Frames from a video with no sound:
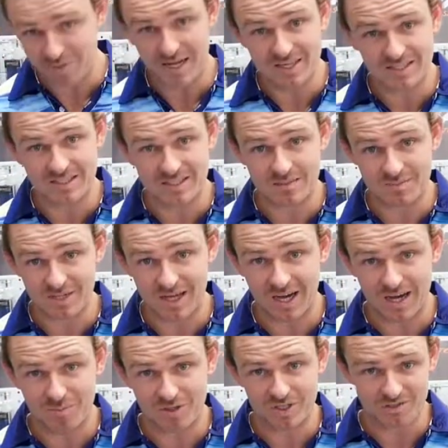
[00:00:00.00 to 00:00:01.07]
plastics and big
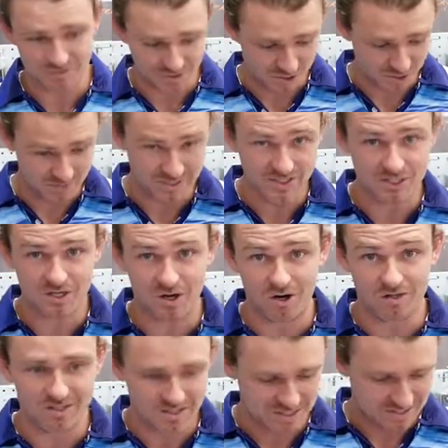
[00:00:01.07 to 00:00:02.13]
hard bodies for dual use
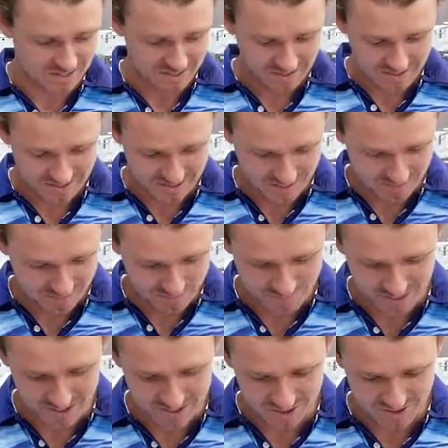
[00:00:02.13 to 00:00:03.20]
cod, any other
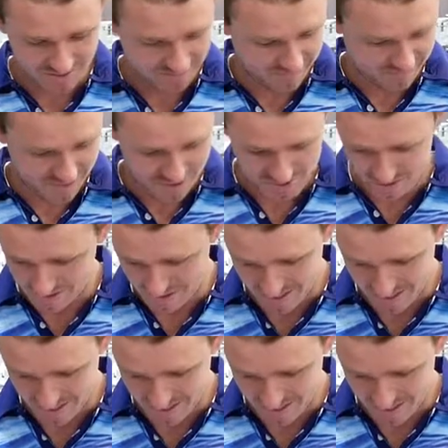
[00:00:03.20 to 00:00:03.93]
predatory fish.